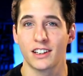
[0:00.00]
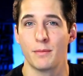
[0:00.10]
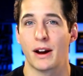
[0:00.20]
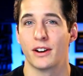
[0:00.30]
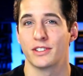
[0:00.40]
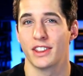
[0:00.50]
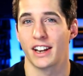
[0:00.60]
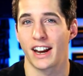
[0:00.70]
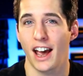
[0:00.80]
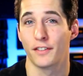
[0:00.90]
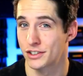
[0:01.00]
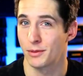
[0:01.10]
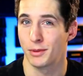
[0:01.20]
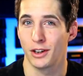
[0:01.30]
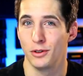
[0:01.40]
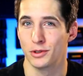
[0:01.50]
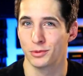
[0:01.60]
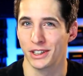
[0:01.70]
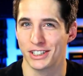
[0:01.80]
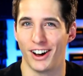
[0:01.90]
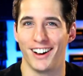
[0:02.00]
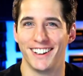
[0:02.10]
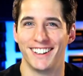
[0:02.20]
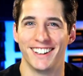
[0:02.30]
comparison that I had for somebody who was really tall.